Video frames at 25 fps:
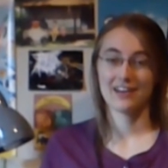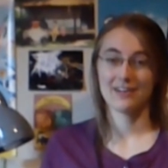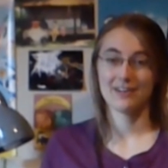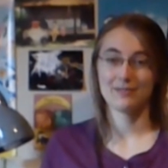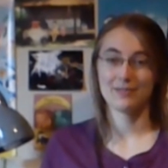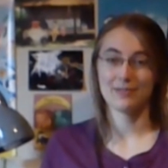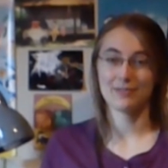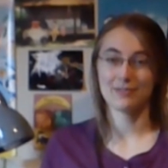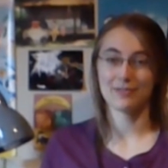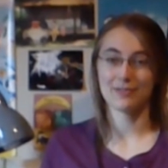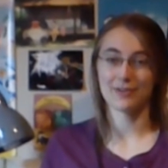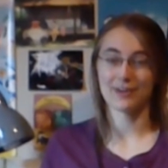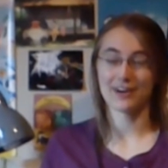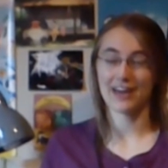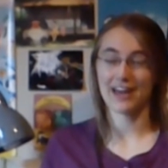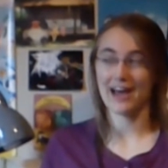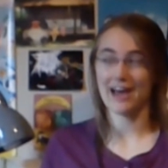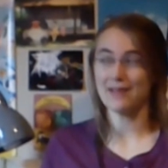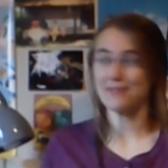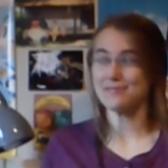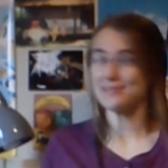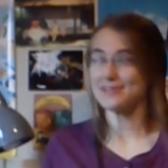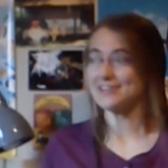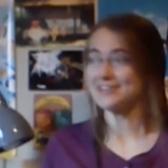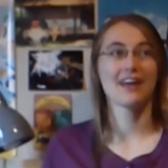before it
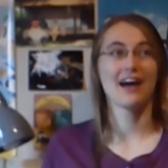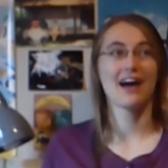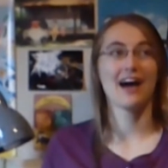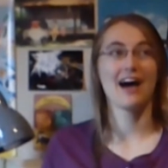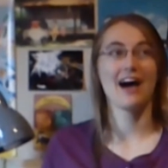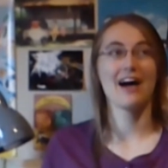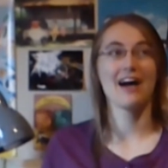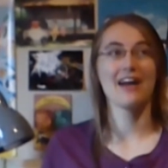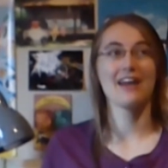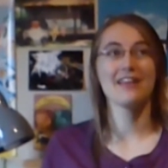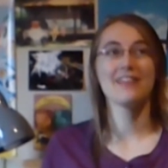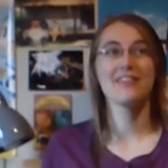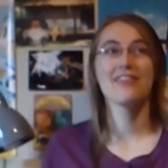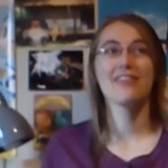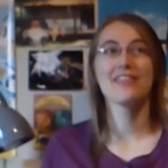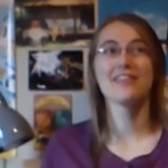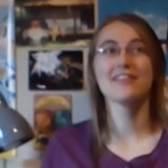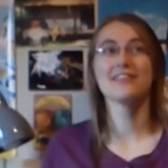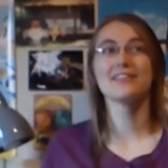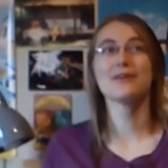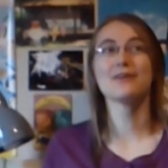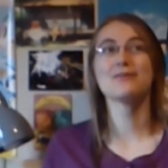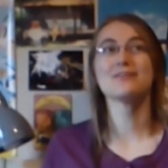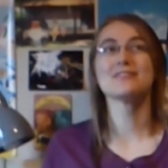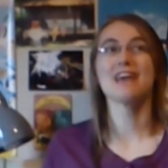happened. I didn't think
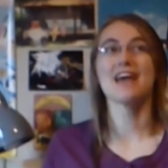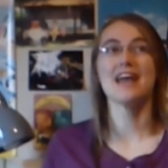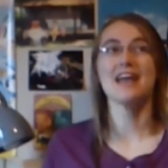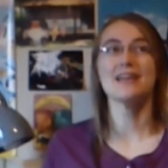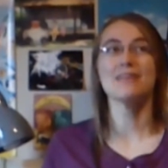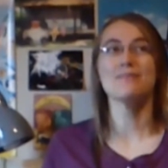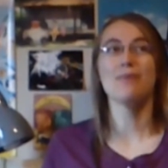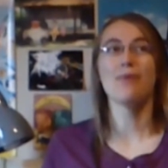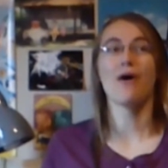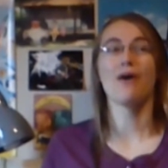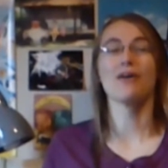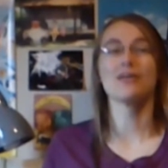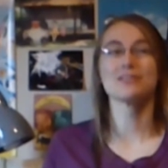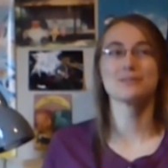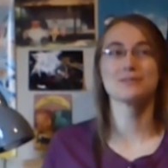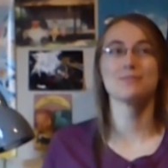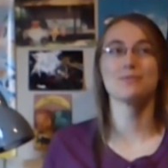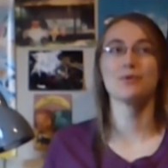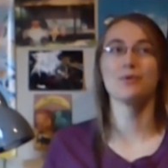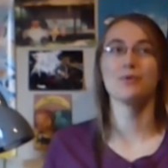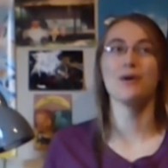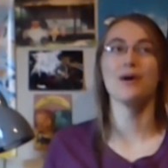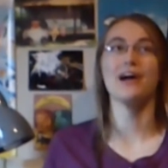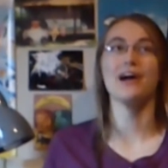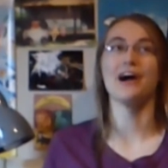there was any
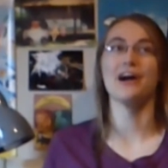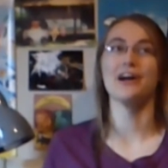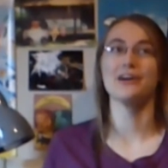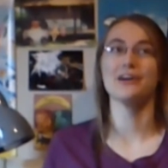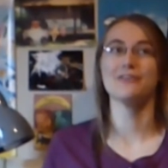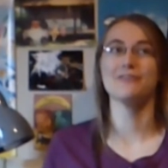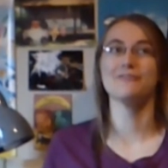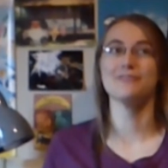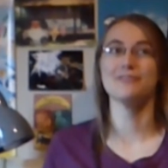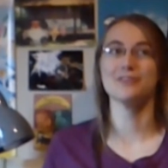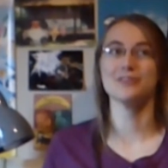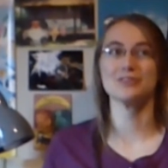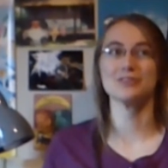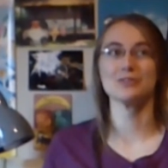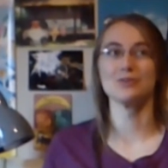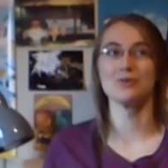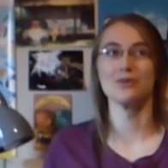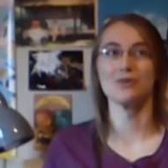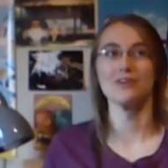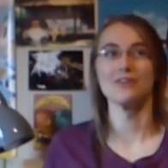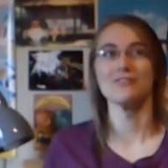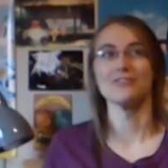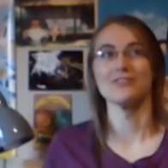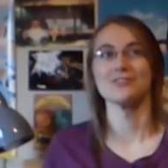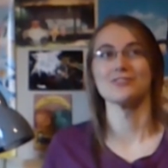possible way I could feel
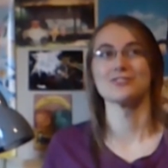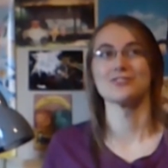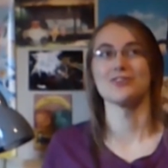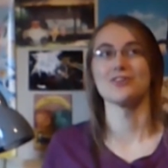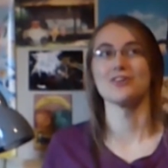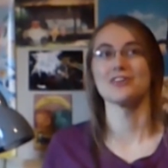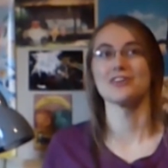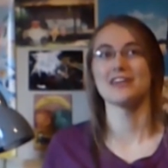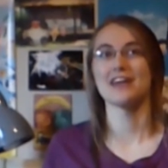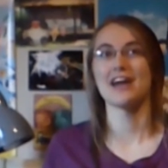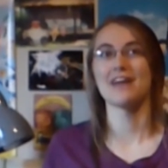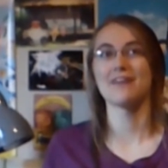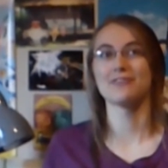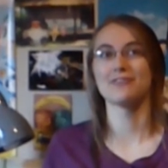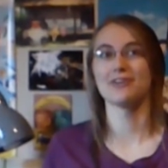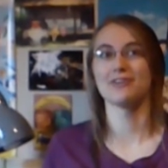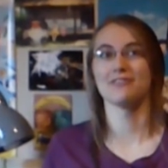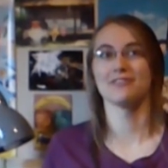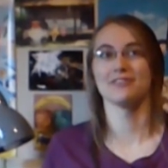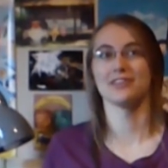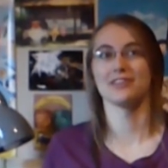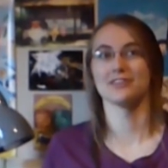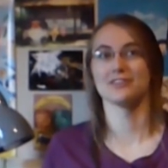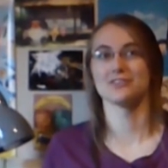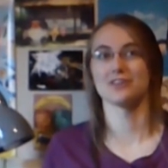sorry for Starkey after
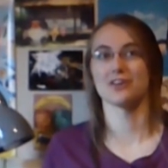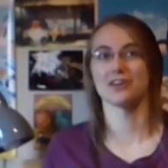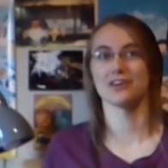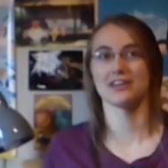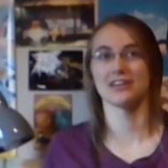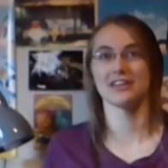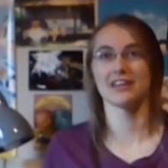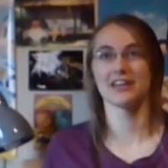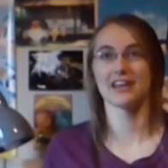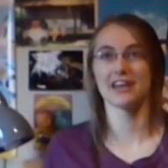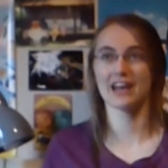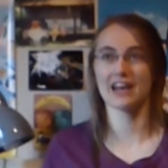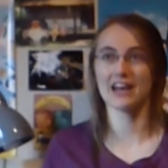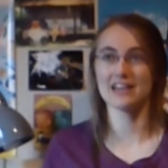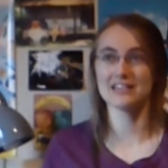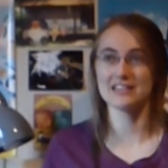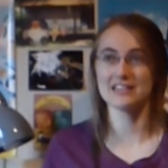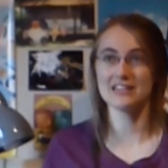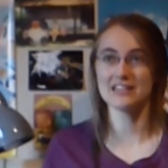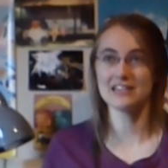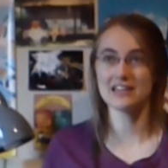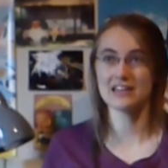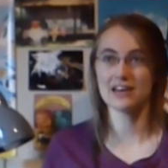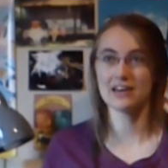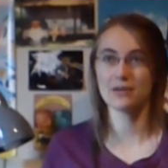everything Starkey did, and I
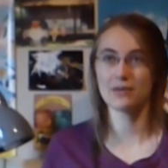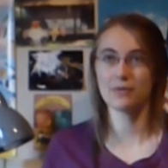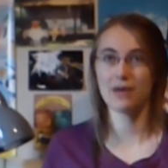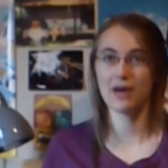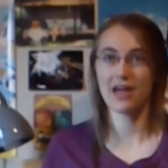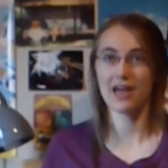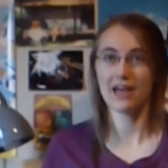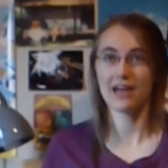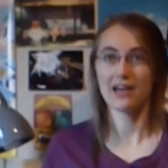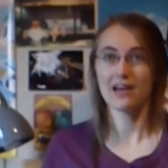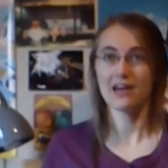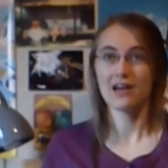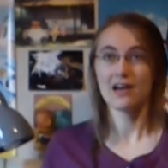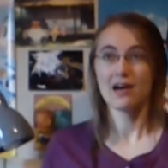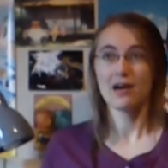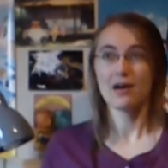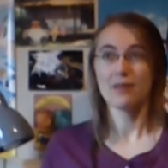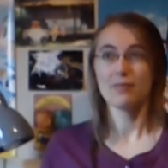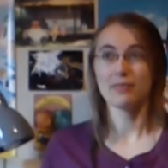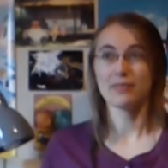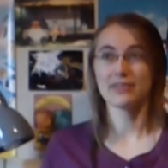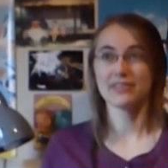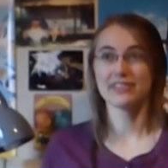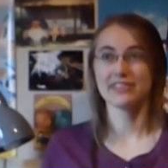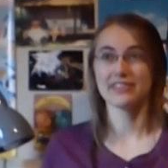didn't in a way,
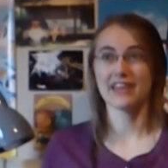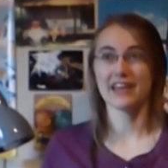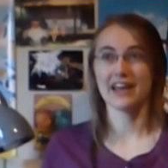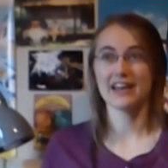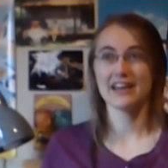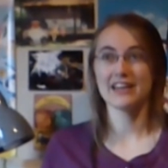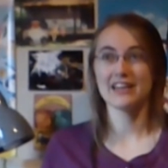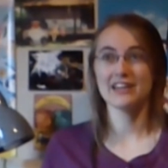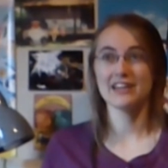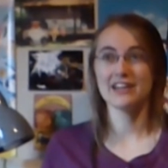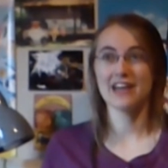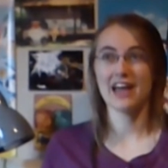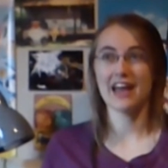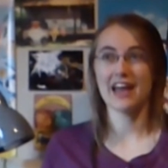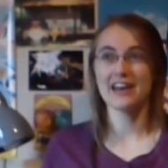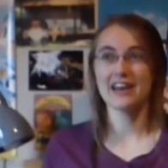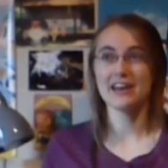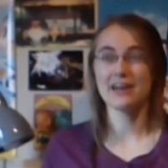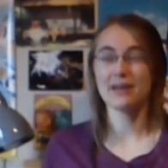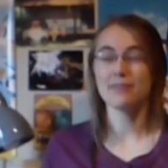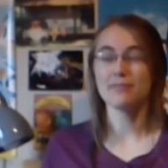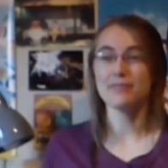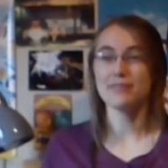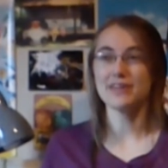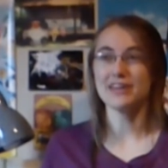but that he ended
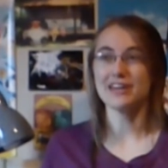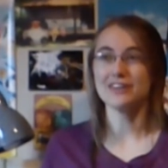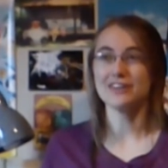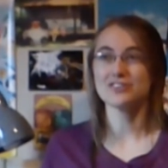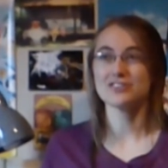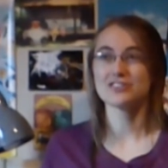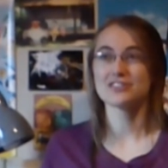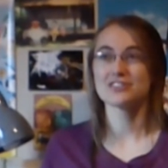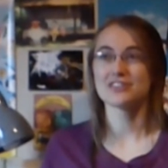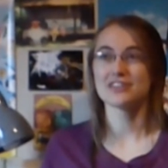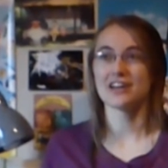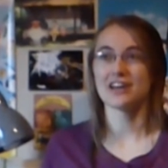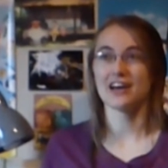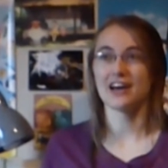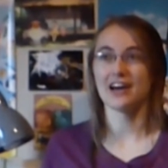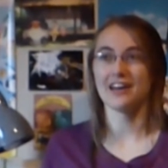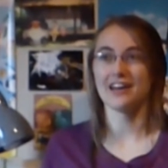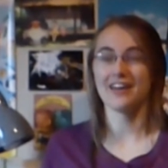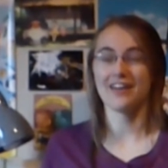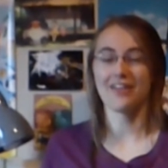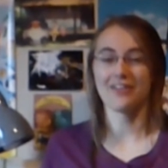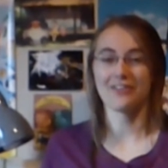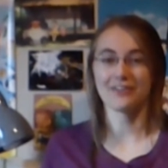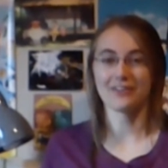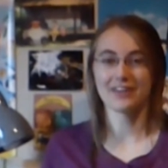up being just
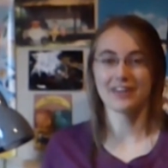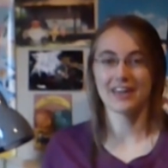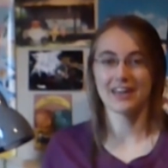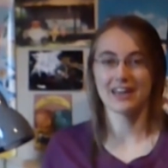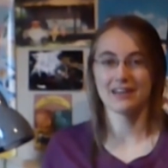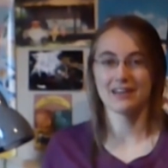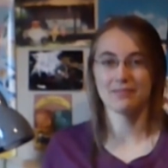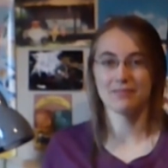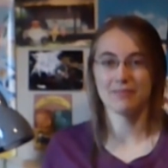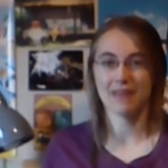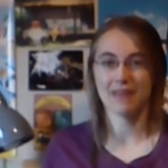another kid